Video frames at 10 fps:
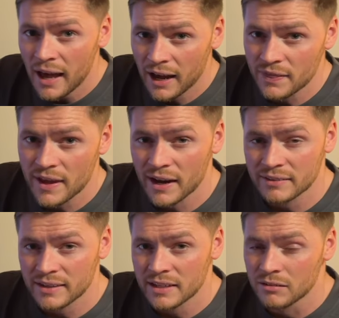and they are
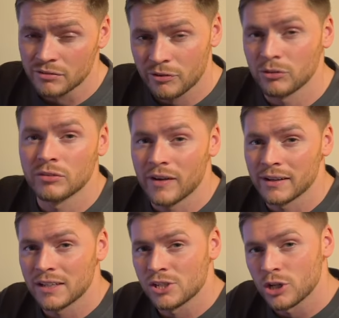taking full
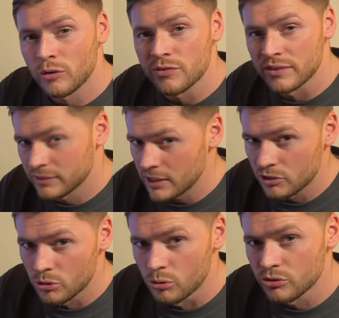advantage of the
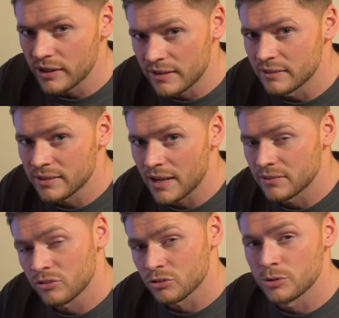signals inside
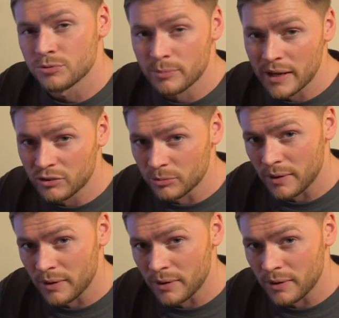this group to make some